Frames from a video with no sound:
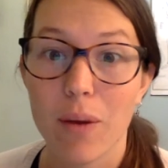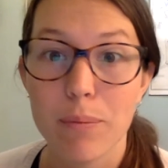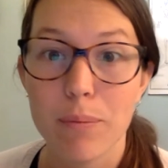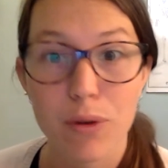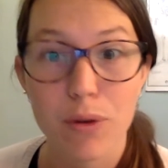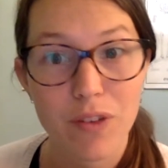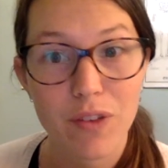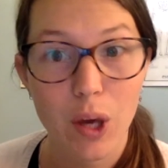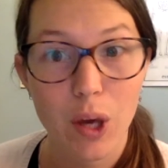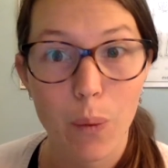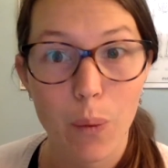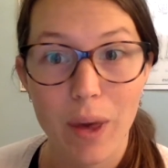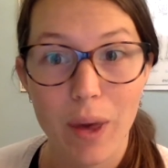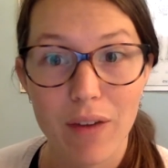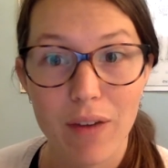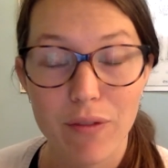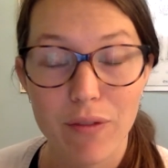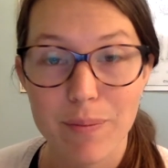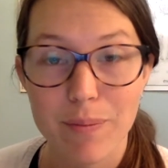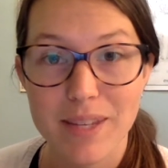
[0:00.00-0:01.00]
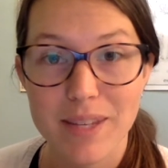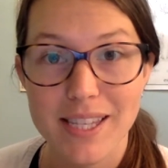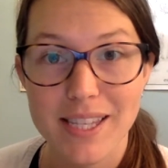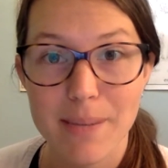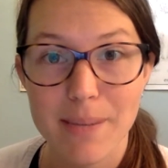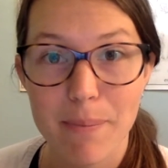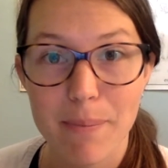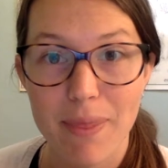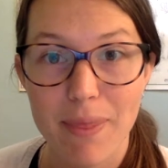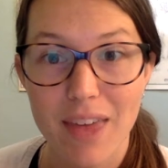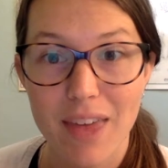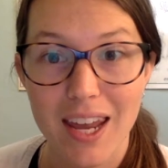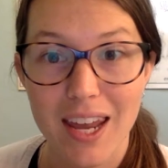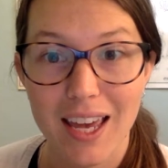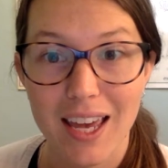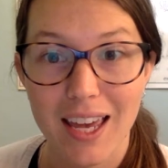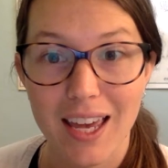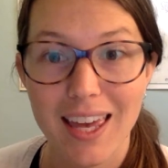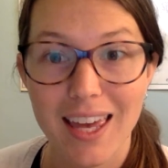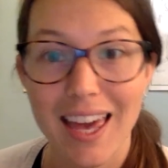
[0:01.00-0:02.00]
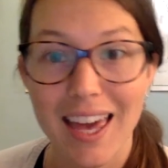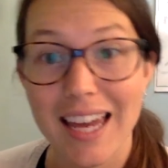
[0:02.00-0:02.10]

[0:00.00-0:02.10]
moving away from the sympathetic